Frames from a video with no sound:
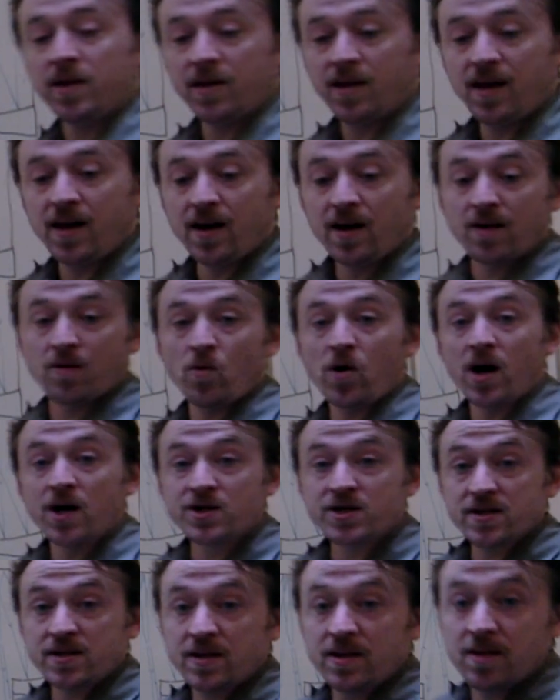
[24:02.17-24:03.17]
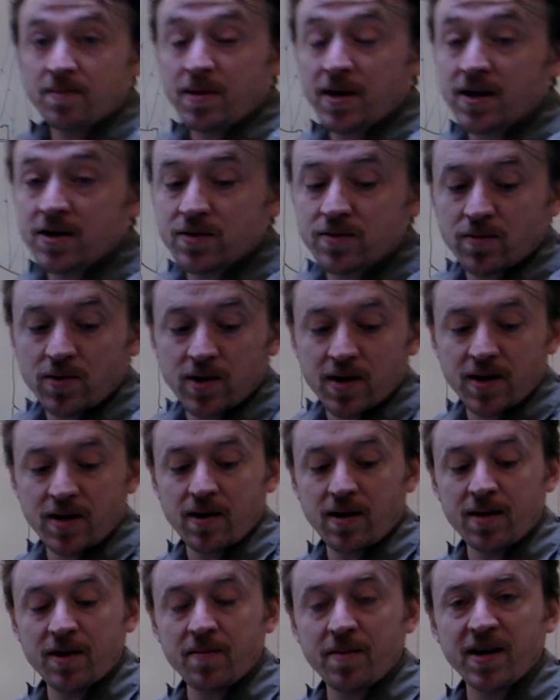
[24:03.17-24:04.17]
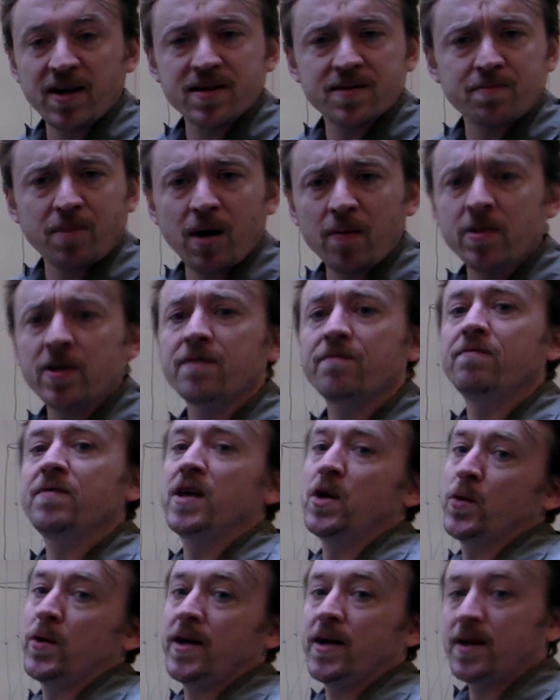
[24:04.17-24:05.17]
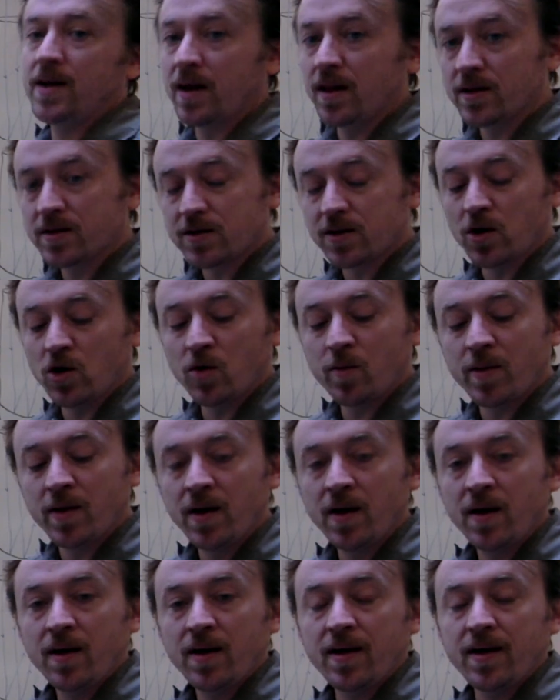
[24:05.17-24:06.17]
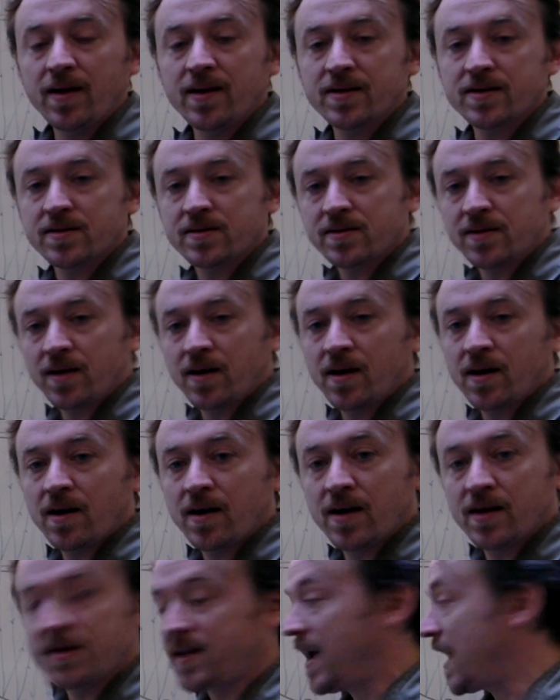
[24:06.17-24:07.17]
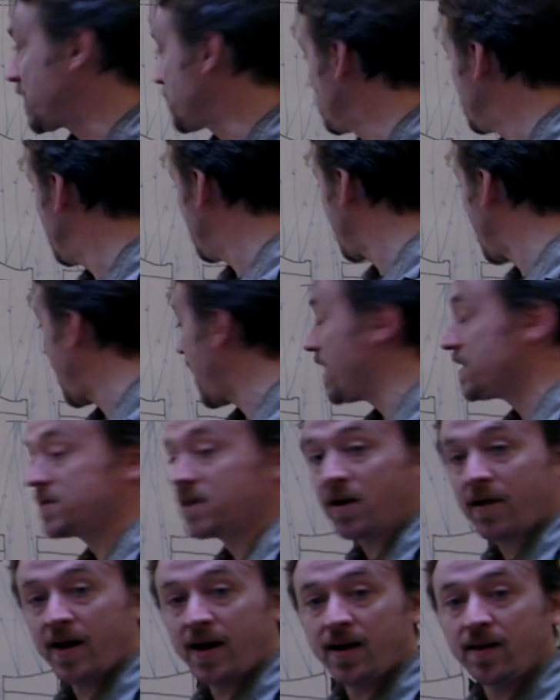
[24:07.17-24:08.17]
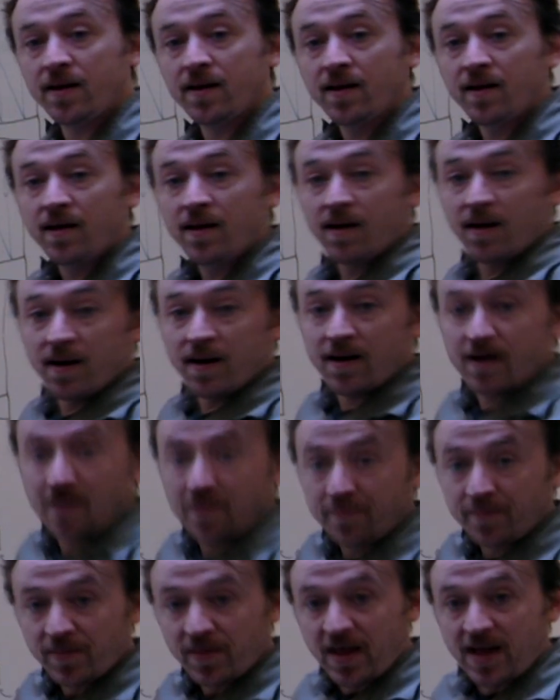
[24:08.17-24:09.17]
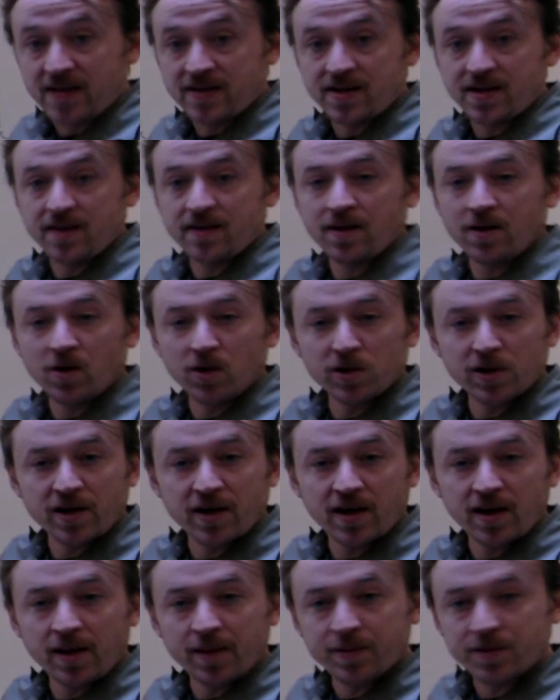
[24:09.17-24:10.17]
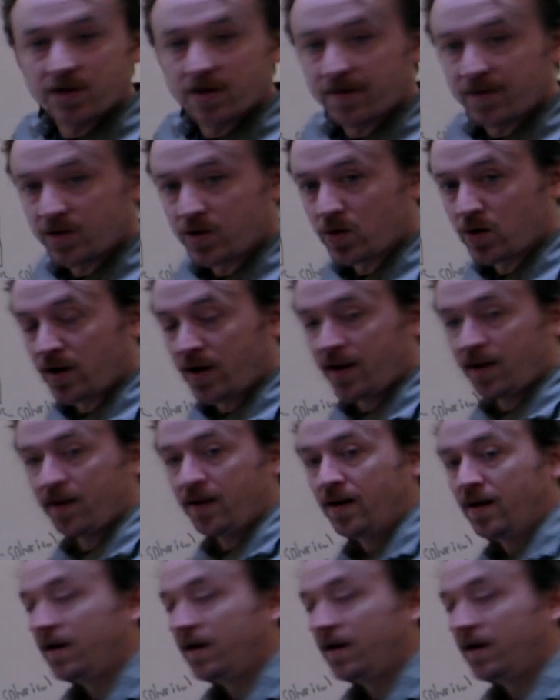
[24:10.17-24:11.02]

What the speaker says: here in Washington, the biggest one, the biggest public viewing telescope is actually a Cassegrain. That's at the Goldendale Observatory.